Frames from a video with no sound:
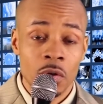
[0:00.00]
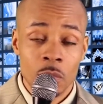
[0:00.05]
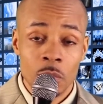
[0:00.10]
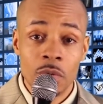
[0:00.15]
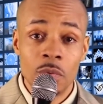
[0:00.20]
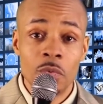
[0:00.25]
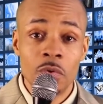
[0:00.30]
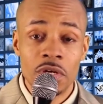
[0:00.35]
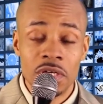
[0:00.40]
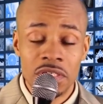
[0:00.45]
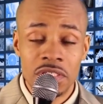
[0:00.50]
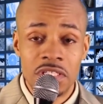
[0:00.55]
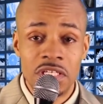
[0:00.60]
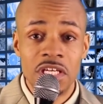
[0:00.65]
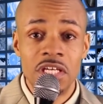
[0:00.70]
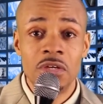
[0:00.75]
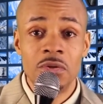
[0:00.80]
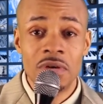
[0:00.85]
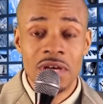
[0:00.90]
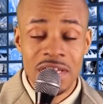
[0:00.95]
We will
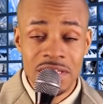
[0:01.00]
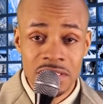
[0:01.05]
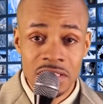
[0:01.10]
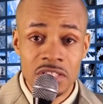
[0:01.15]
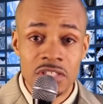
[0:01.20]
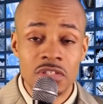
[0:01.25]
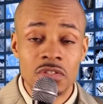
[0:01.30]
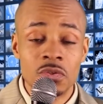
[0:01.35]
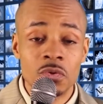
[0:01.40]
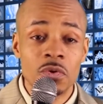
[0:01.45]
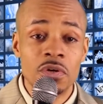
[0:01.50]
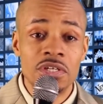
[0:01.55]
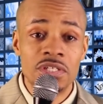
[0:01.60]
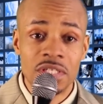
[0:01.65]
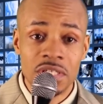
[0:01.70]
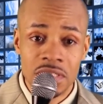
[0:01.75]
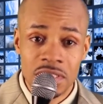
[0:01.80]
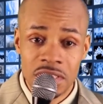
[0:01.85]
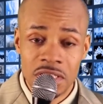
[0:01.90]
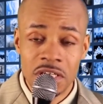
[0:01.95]
continue as these
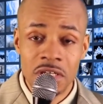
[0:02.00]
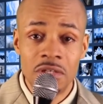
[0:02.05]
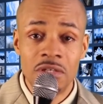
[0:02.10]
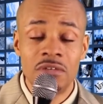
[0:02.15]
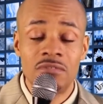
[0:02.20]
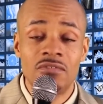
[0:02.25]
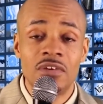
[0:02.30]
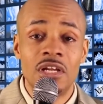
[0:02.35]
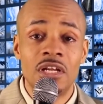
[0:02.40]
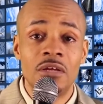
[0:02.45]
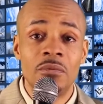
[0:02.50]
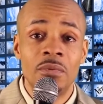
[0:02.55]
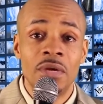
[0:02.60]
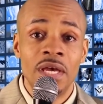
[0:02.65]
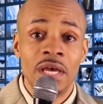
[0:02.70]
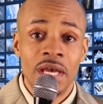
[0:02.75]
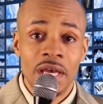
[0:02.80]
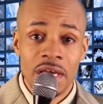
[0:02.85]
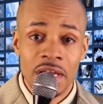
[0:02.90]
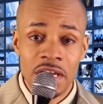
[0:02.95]
stories continue to develop
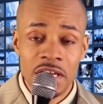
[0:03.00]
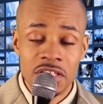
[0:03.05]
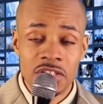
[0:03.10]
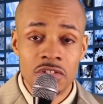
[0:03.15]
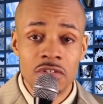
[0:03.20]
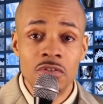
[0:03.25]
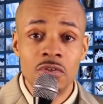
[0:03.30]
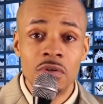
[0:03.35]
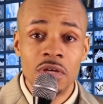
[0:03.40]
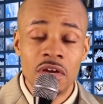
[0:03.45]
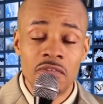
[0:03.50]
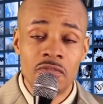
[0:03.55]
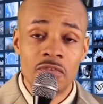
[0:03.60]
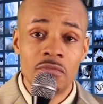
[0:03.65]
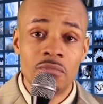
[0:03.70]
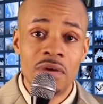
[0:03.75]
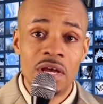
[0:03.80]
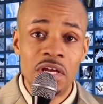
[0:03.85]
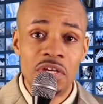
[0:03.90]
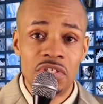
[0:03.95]
and as new
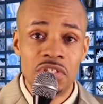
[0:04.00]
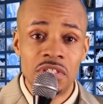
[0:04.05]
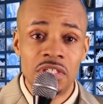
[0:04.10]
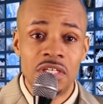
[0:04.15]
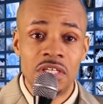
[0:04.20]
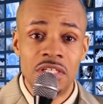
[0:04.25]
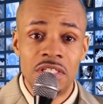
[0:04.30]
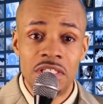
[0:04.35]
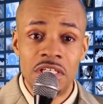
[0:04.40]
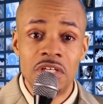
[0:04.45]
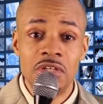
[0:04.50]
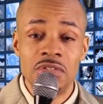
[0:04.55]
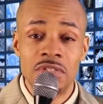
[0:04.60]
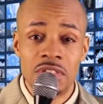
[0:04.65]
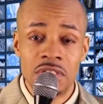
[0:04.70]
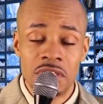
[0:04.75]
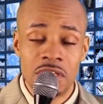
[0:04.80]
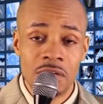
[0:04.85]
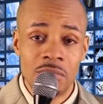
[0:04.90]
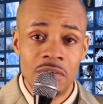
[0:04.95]
information
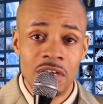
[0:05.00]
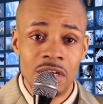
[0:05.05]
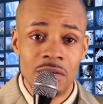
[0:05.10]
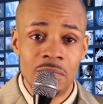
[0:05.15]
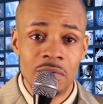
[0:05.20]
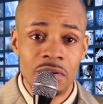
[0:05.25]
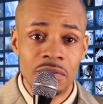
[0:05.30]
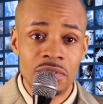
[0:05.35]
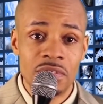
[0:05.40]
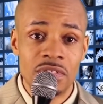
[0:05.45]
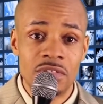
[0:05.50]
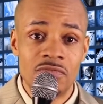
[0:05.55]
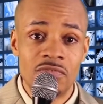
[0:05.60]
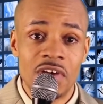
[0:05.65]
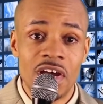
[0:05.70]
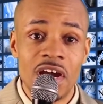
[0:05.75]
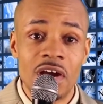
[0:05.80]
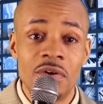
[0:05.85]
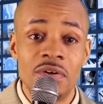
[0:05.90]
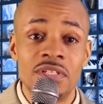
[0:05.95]
continues to come in about this
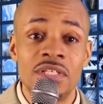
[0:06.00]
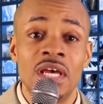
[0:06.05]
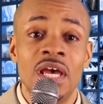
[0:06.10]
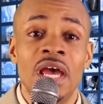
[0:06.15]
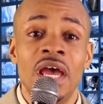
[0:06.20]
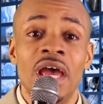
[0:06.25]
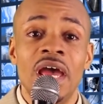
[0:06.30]
virus.